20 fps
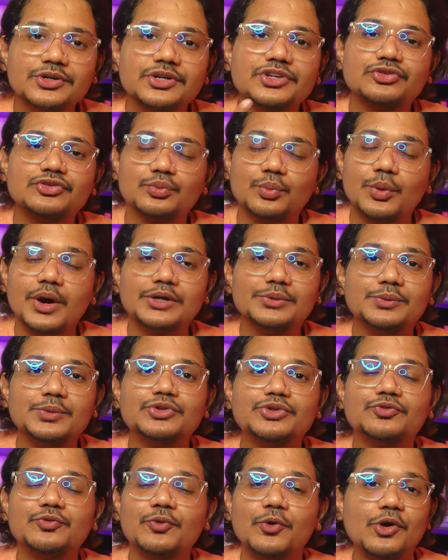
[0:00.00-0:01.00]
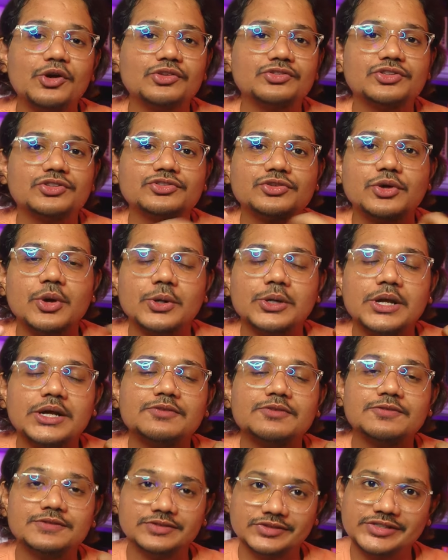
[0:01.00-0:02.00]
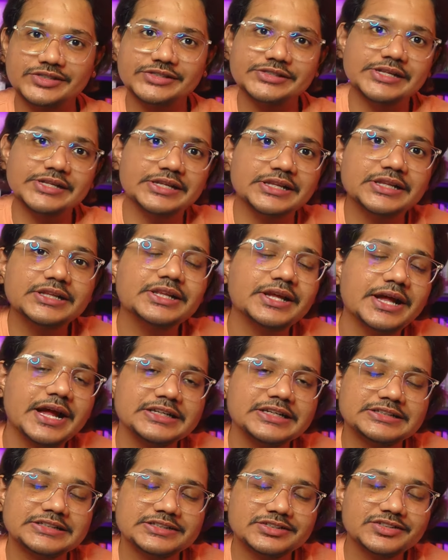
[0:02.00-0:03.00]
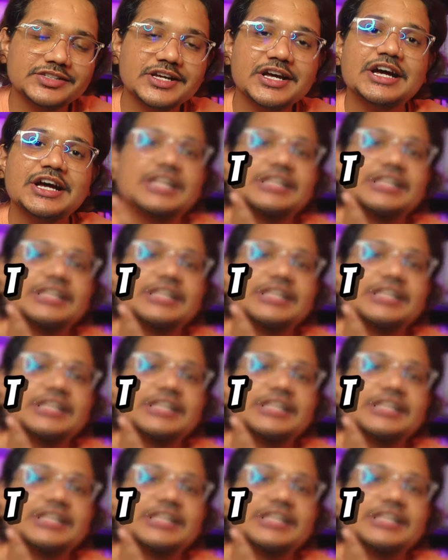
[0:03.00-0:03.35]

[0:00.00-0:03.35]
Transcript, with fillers: book is one which focuses on our physical health and it is